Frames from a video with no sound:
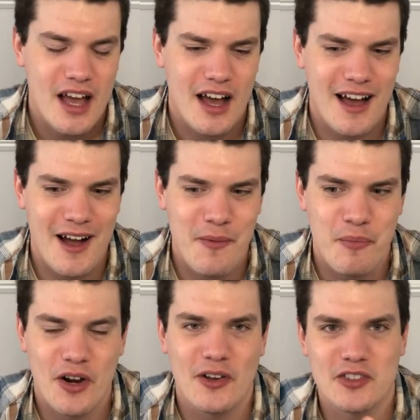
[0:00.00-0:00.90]

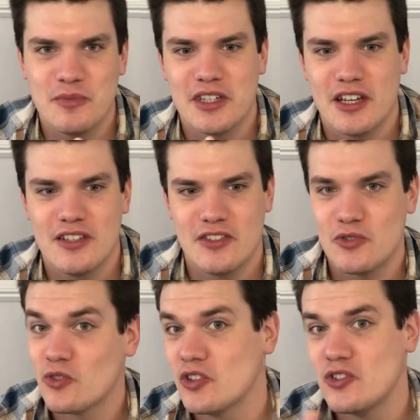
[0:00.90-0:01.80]
but also because
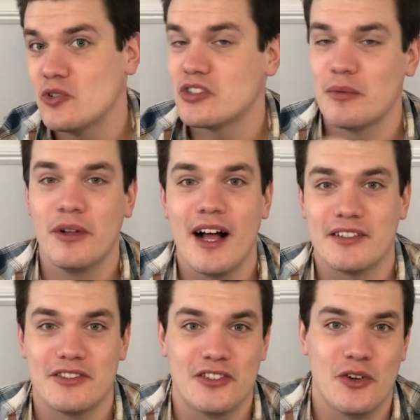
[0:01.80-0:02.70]
there's only 2
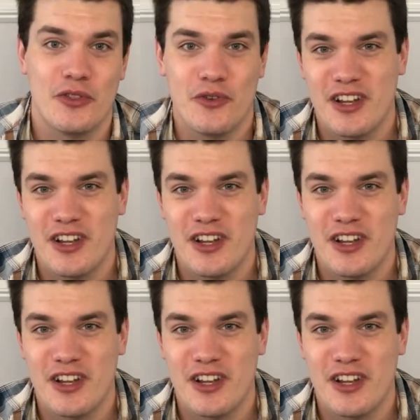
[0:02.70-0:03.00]
subclasses to go through,